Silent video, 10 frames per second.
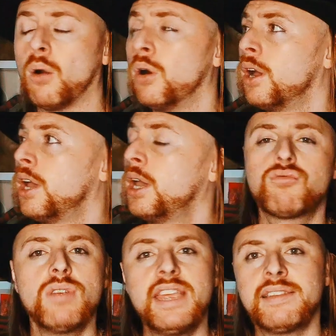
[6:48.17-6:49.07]
out.
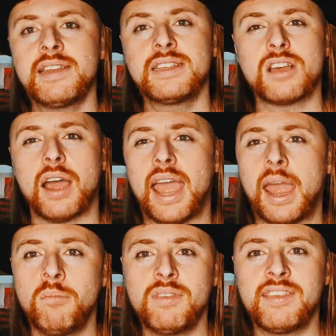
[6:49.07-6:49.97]
His reasonings are
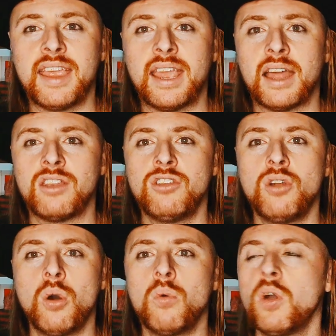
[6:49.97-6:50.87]
empty
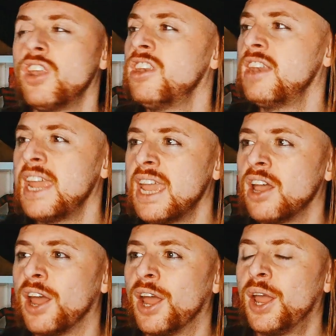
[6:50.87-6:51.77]
and nowhere
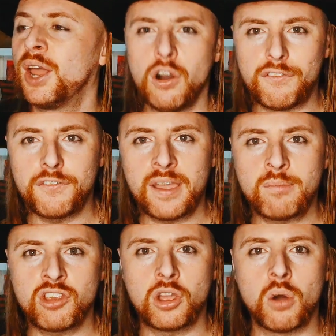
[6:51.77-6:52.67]
near enough for
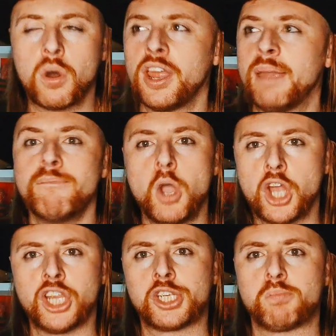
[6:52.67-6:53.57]
him to go on a
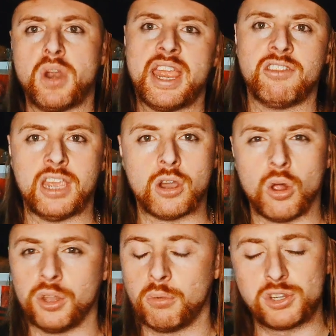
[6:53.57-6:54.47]
murder spree, as he
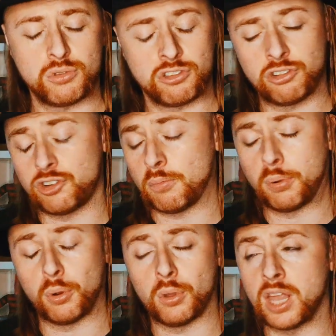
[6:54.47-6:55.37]
called it, which was such a
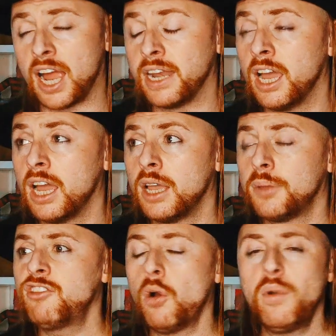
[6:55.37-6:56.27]
poor line.
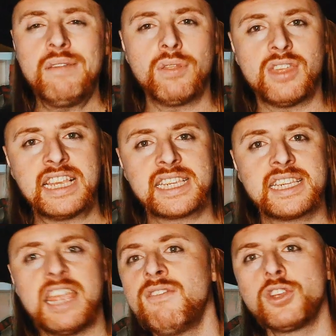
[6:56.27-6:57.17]
I don't even think
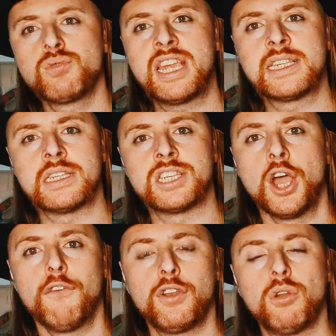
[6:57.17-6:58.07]
Stevie's
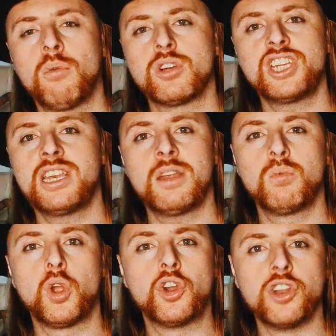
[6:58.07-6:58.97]
reasons for doing what she
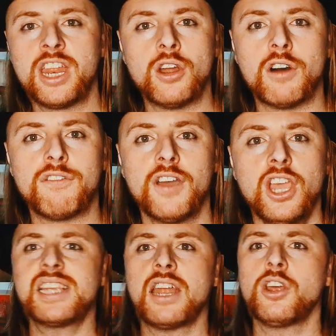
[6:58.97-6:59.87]
did were good enough. She